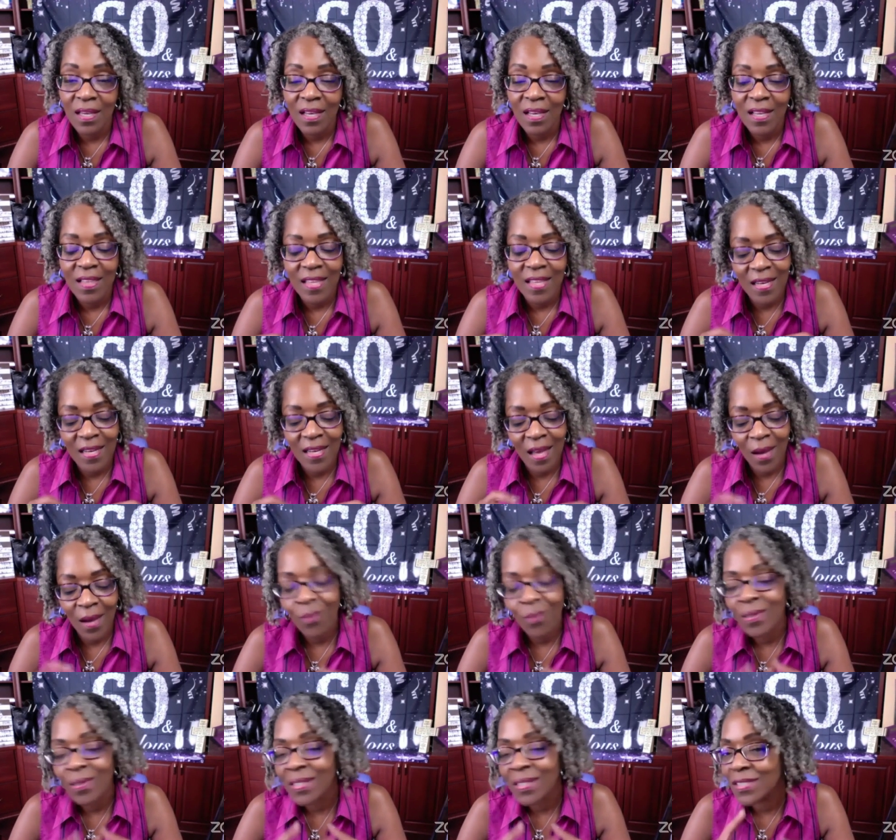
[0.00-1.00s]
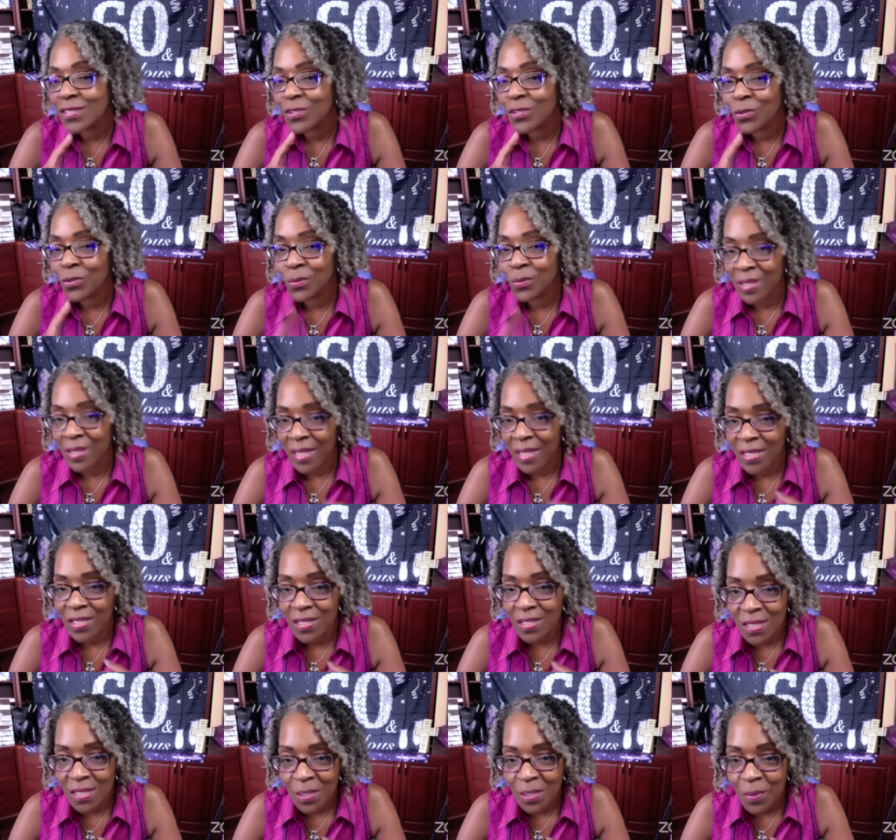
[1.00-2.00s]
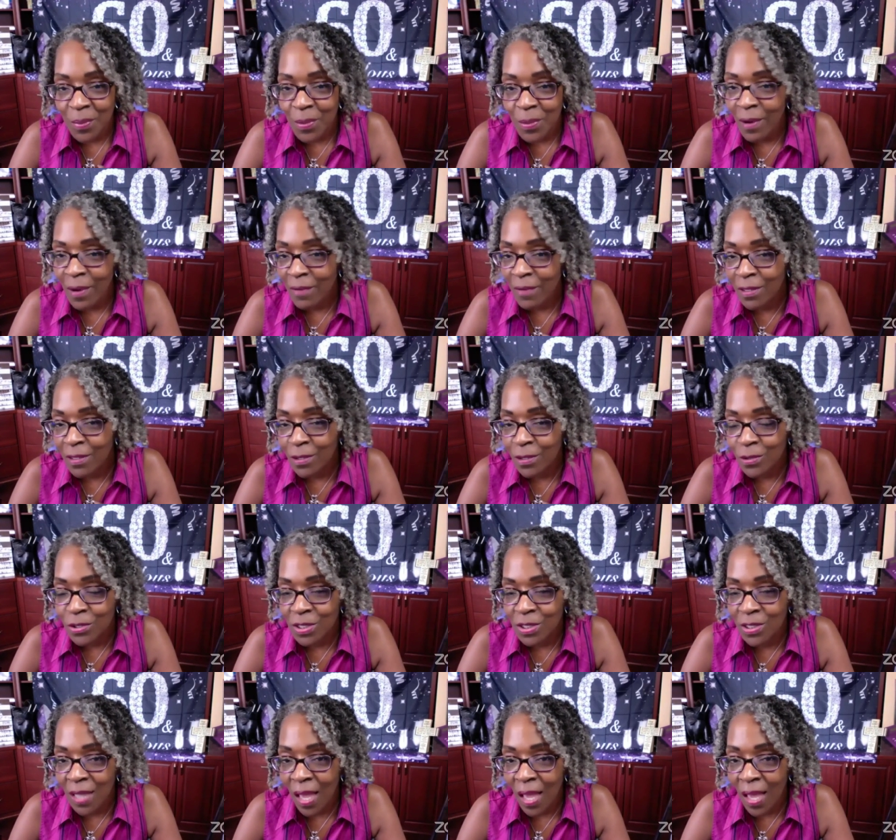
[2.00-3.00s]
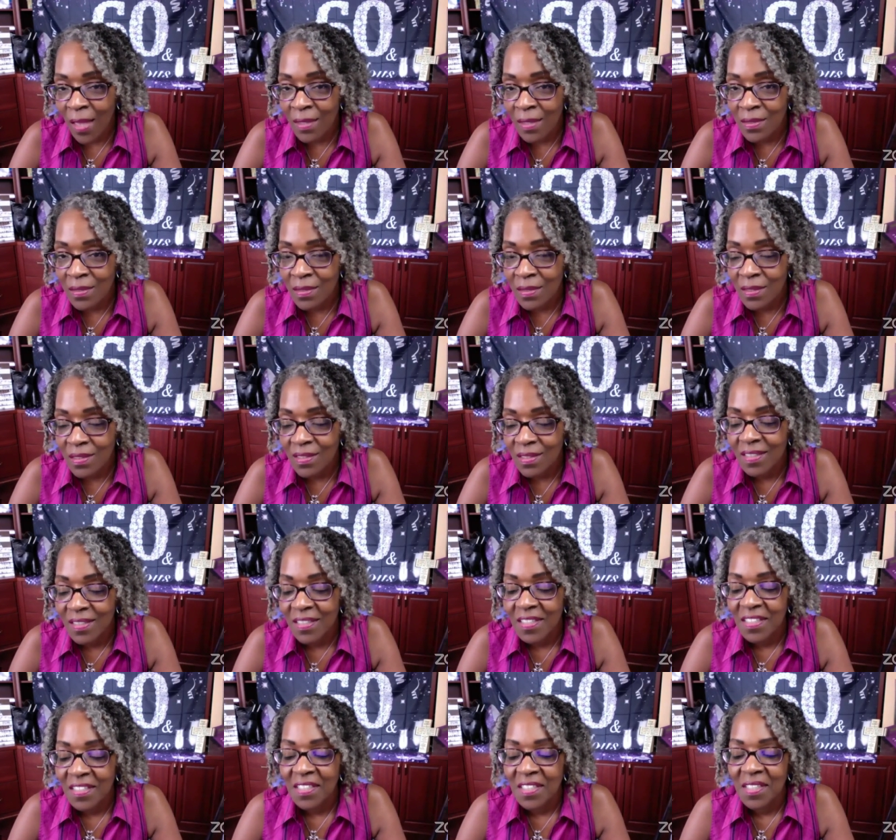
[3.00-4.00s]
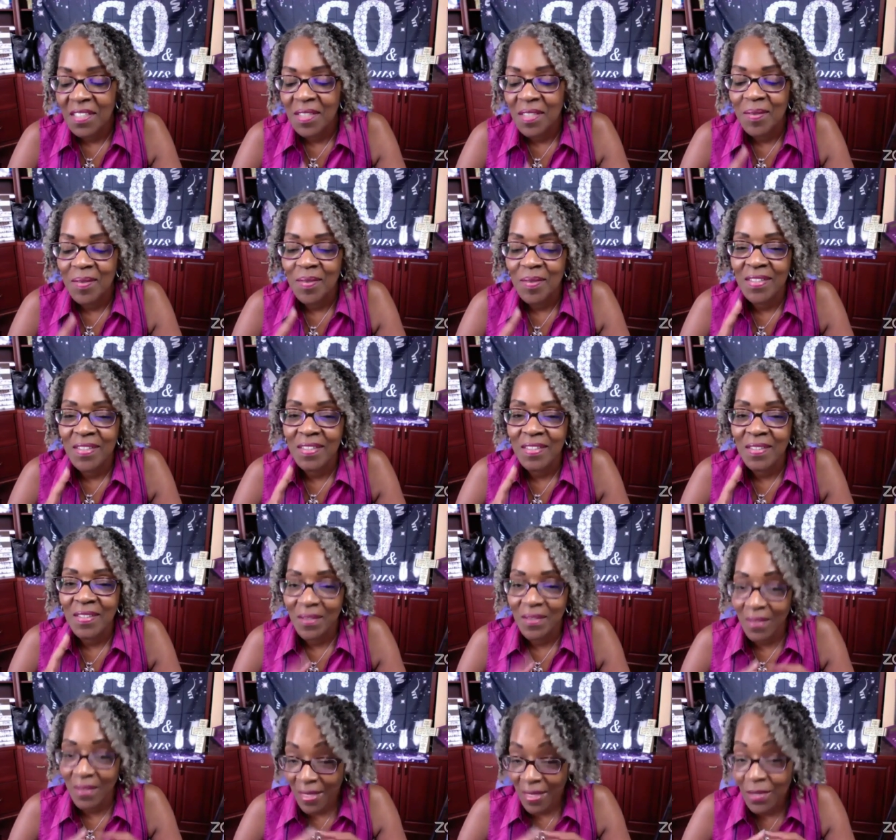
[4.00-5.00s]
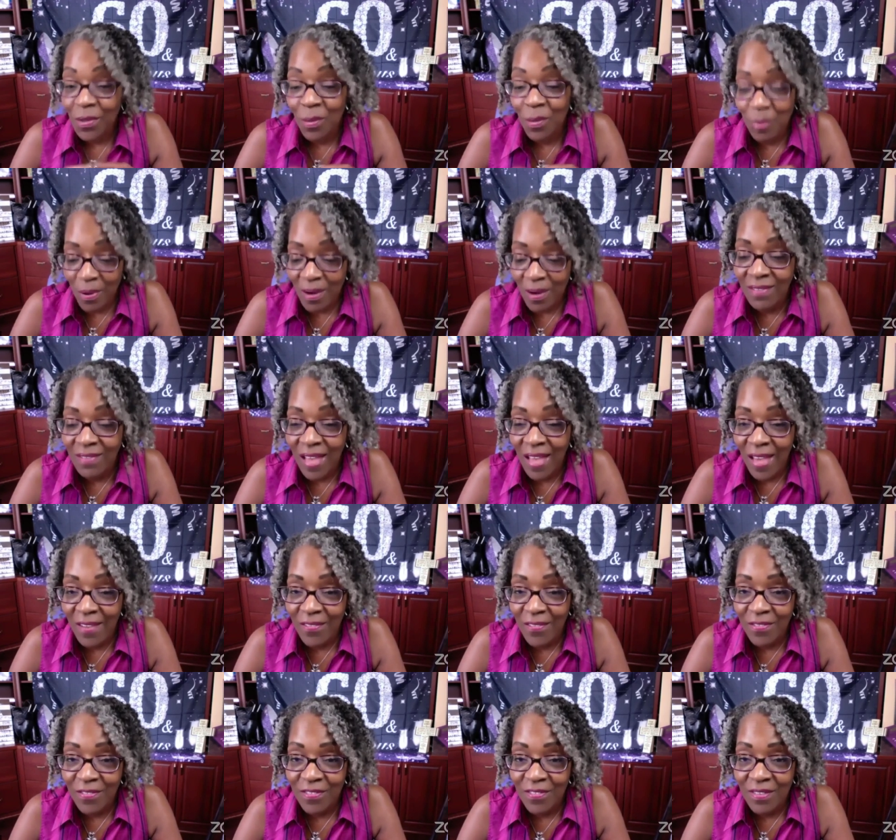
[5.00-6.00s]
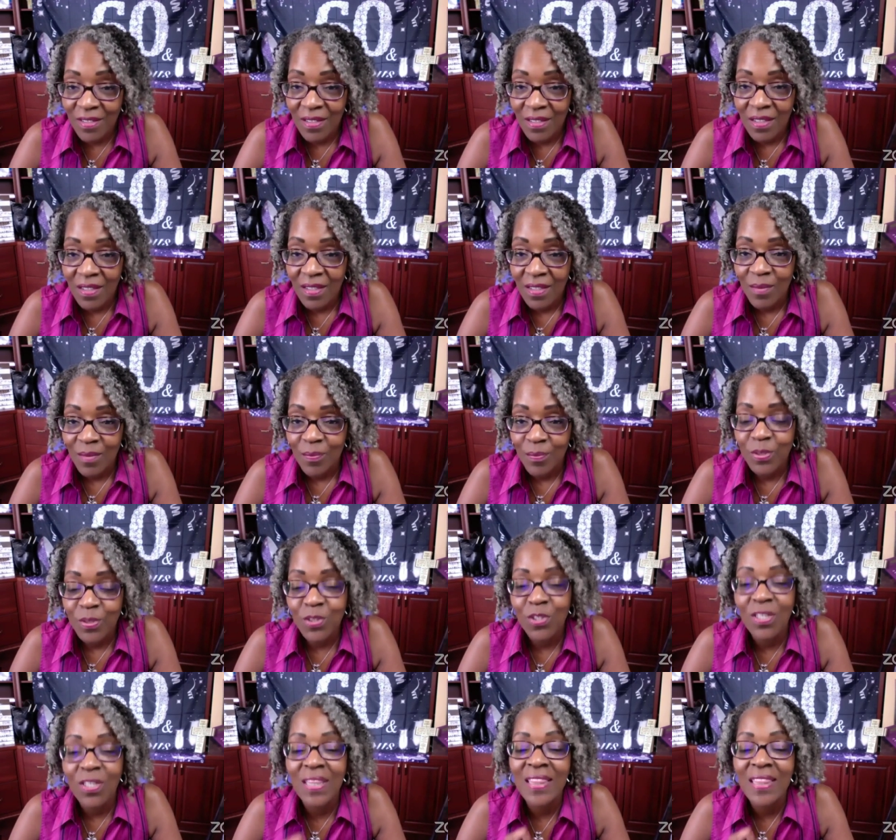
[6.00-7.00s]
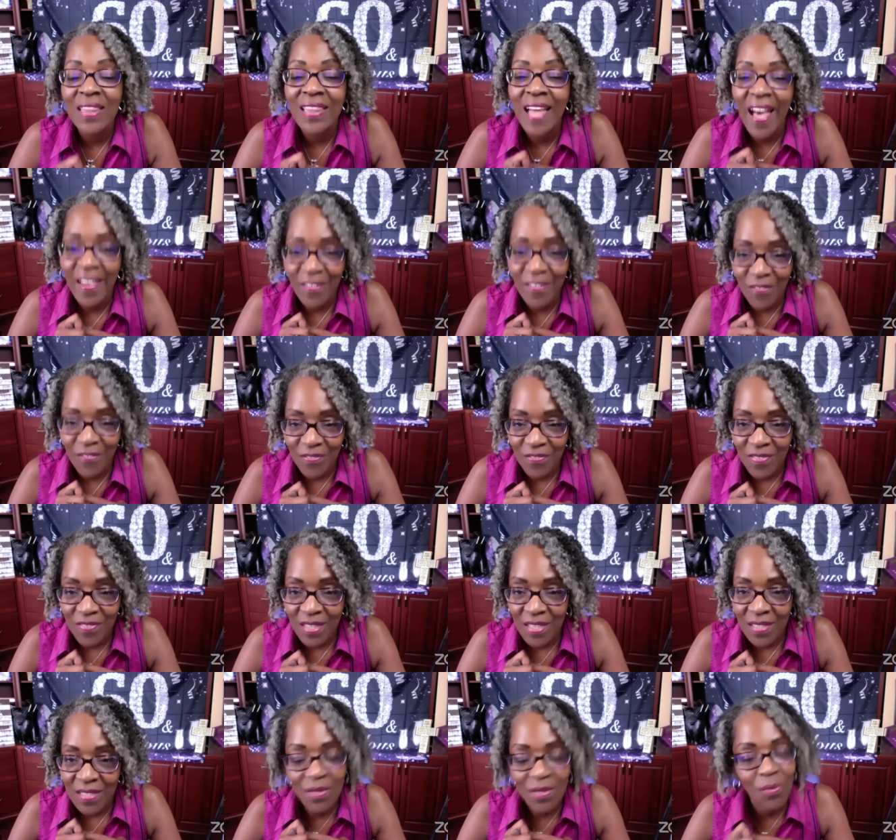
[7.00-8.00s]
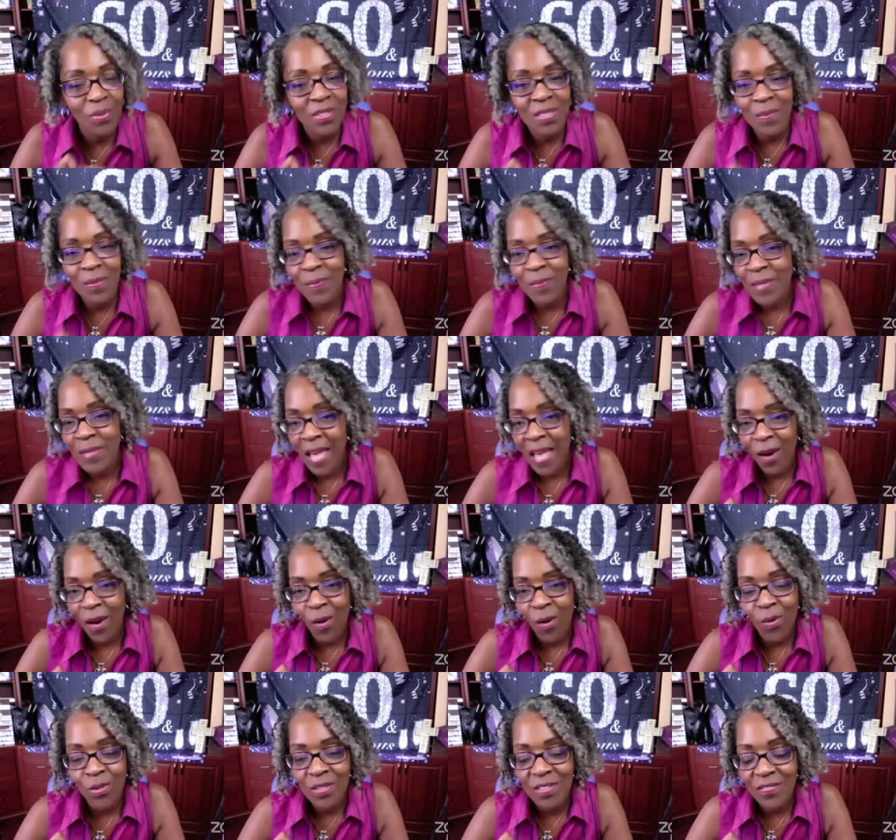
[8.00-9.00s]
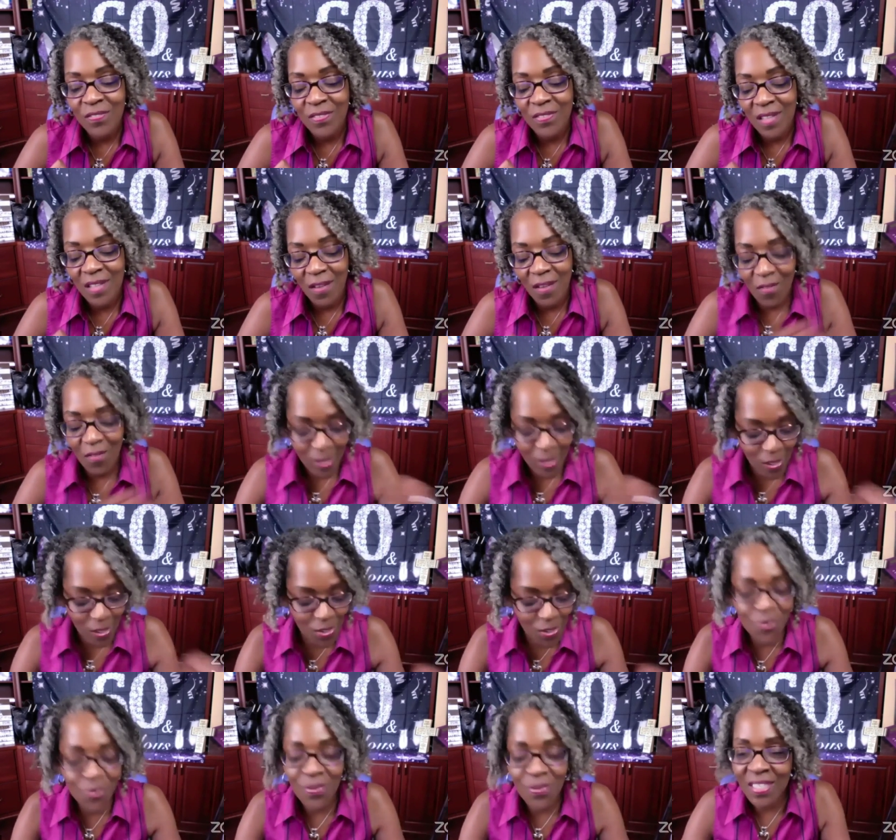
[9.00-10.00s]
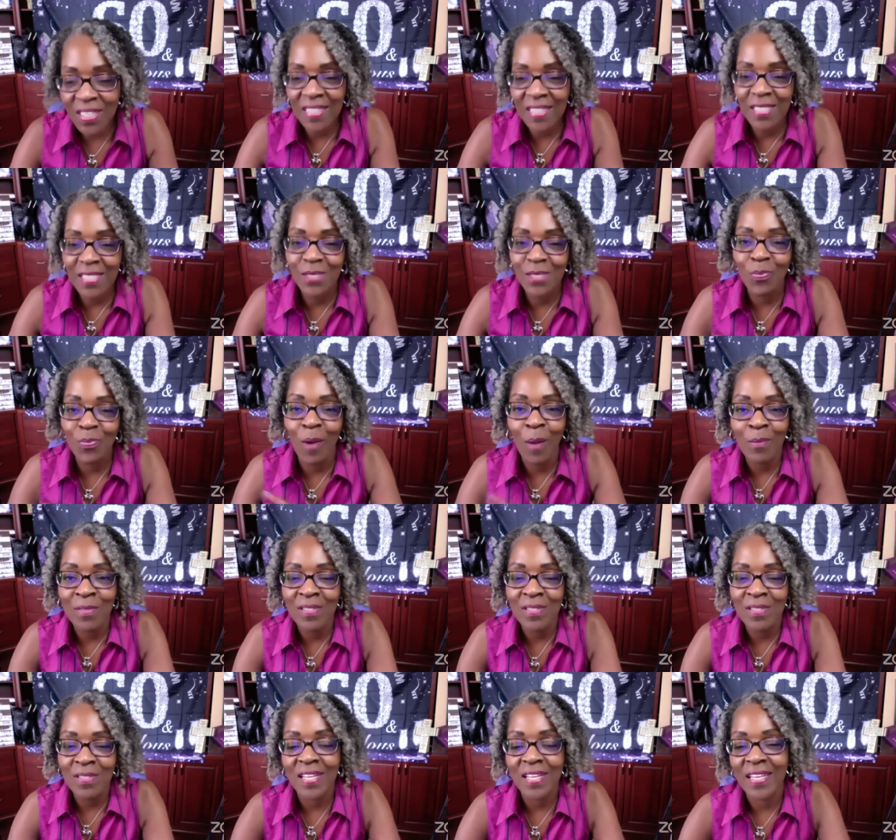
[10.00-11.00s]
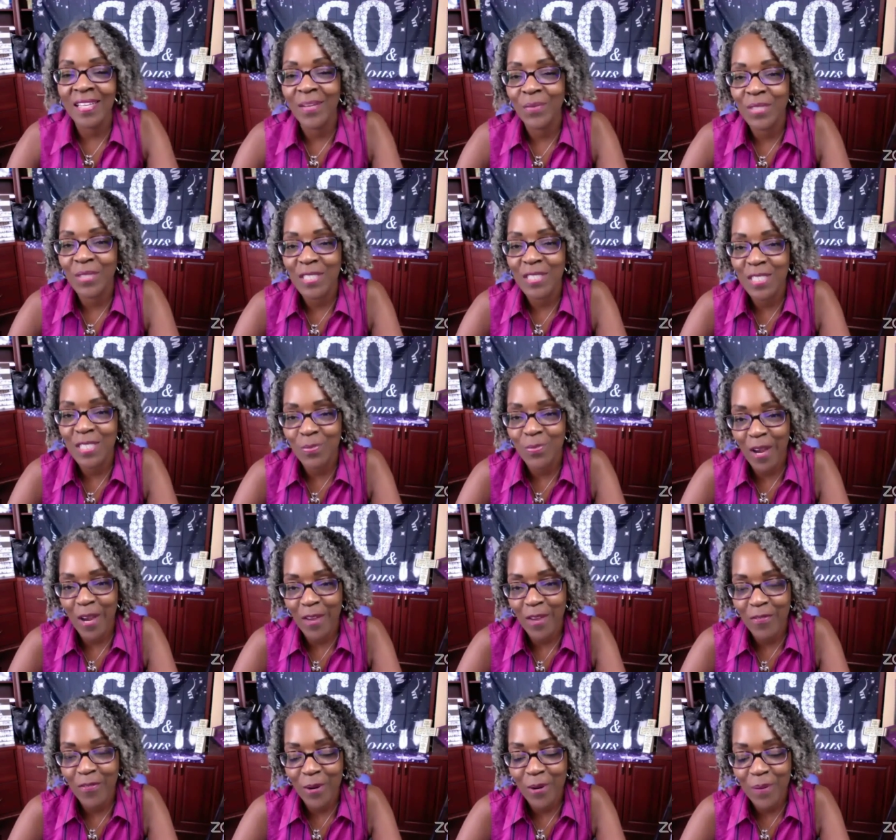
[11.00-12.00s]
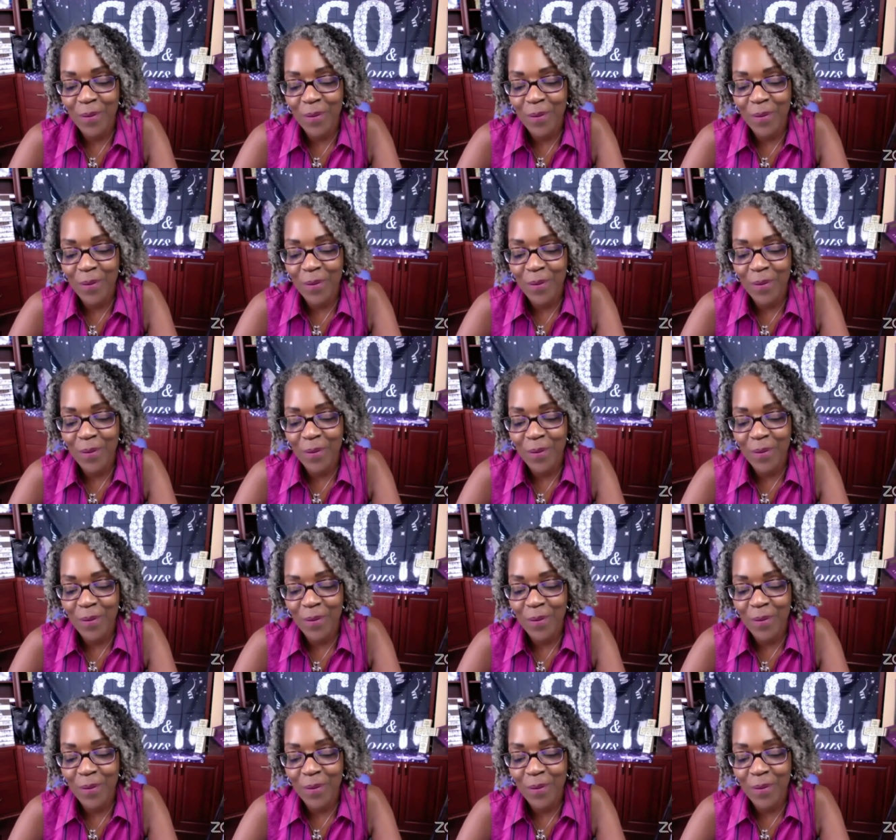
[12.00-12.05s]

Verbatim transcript: that not only does your relationship be revolutionized in your prayer life, but your life is going to be at a whole different level, that you will get this promised land that we just prayed for.